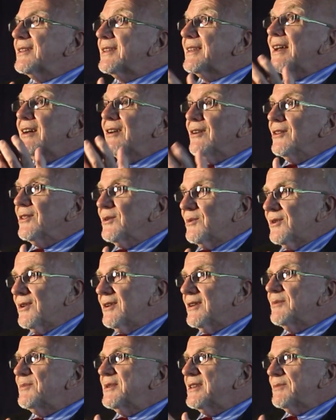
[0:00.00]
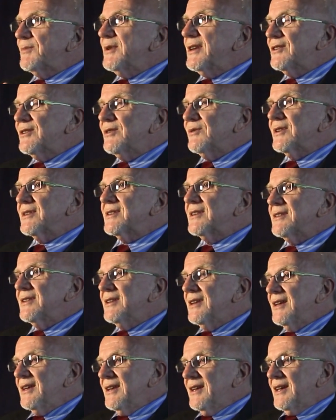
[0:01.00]
Tell the world, speak to us
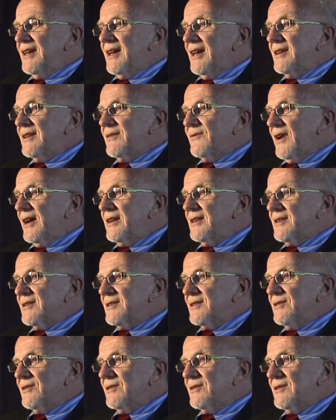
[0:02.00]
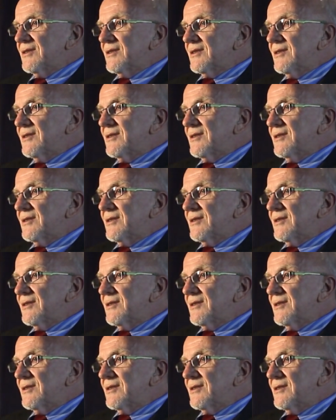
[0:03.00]
and invite us to